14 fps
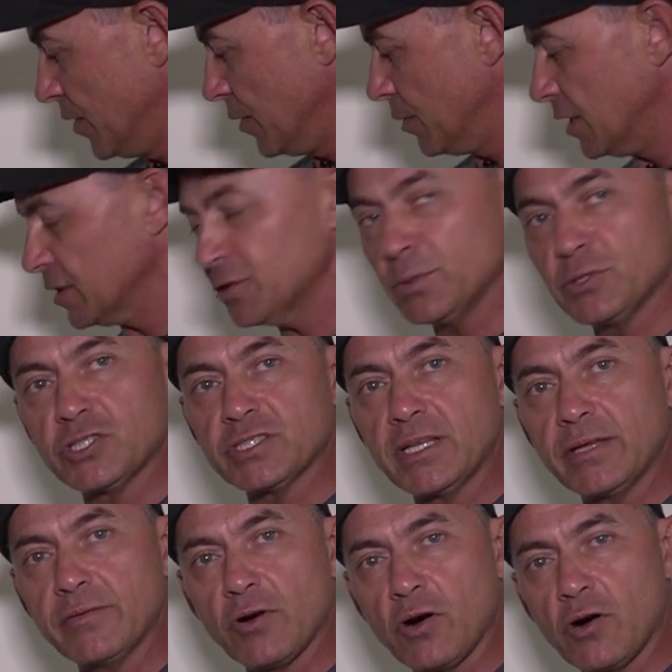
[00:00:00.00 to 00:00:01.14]
when I switch this
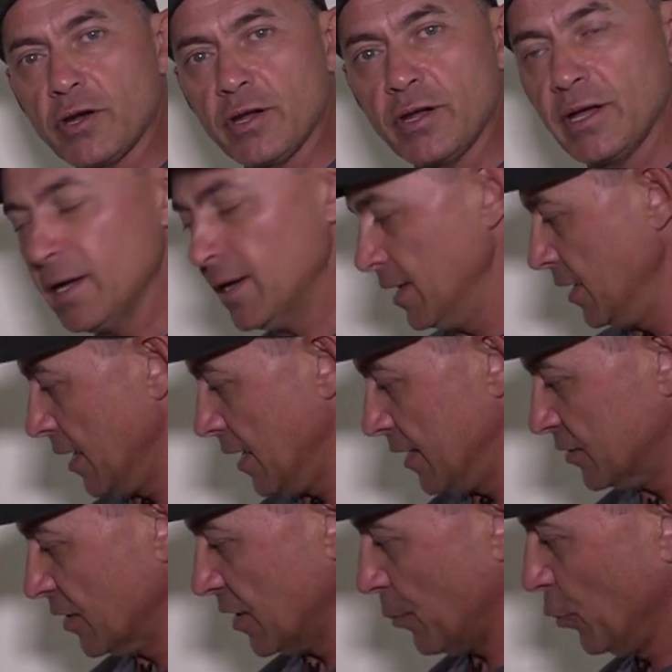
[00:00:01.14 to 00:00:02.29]
lever on,
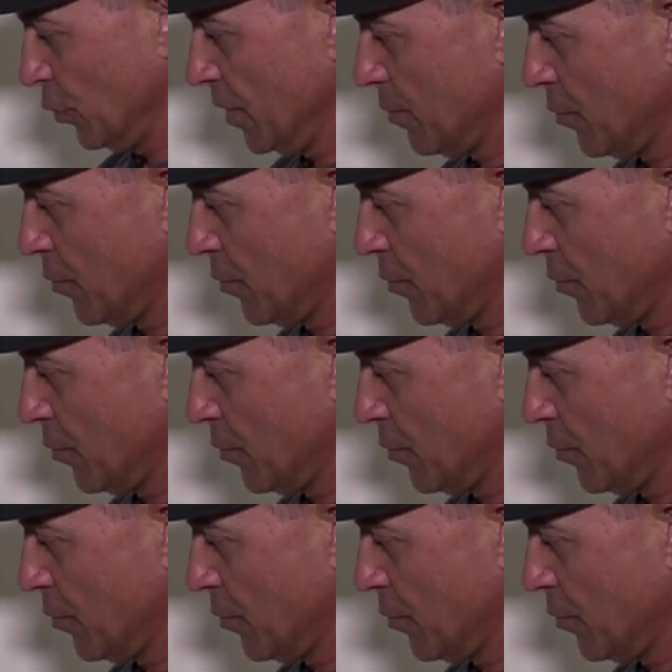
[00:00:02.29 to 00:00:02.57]
it's going to pull the